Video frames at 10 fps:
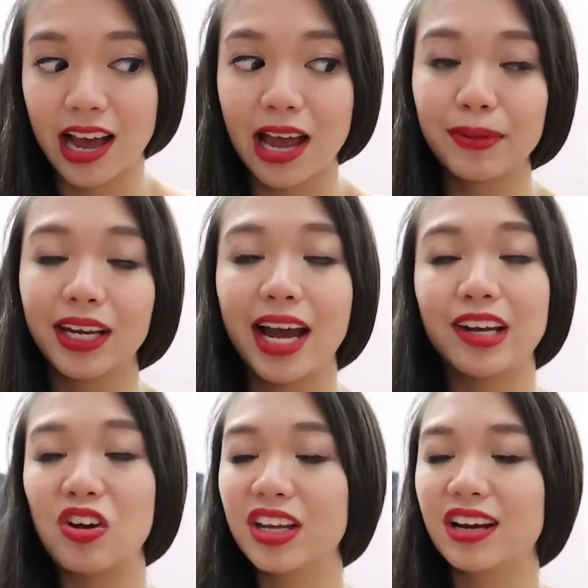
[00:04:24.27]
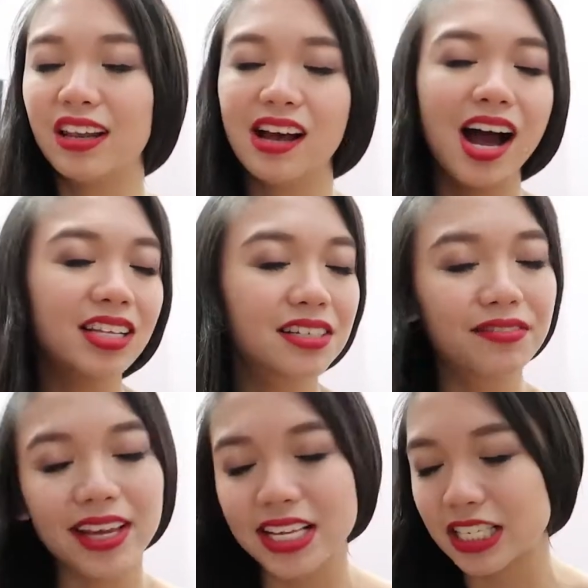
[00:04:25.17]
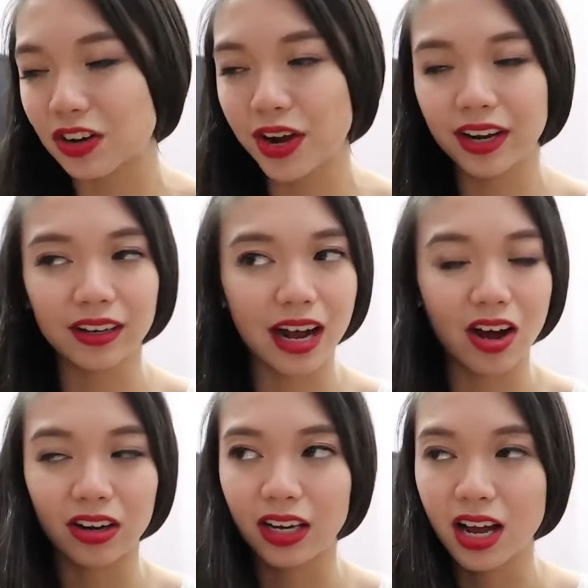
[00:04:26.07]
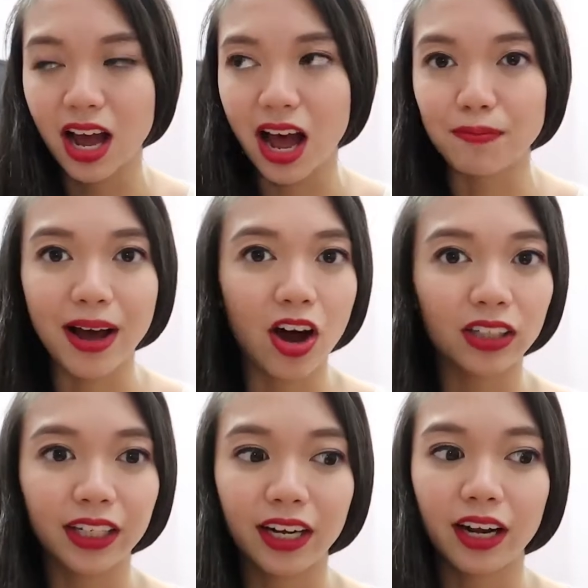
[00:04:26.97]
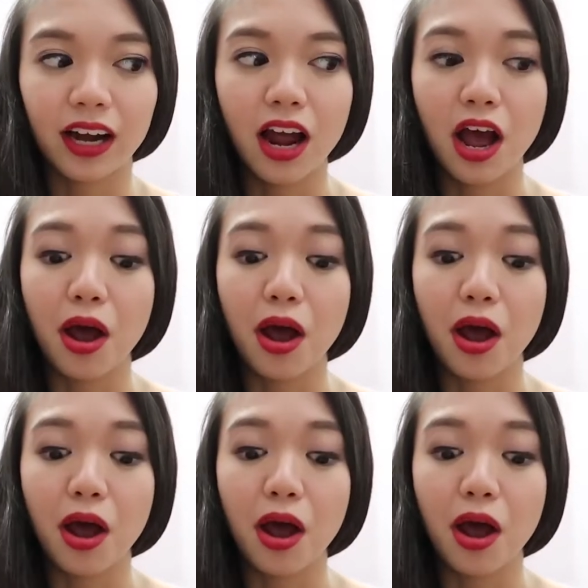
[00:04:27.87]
I mean, I know there are lots of things going around about her,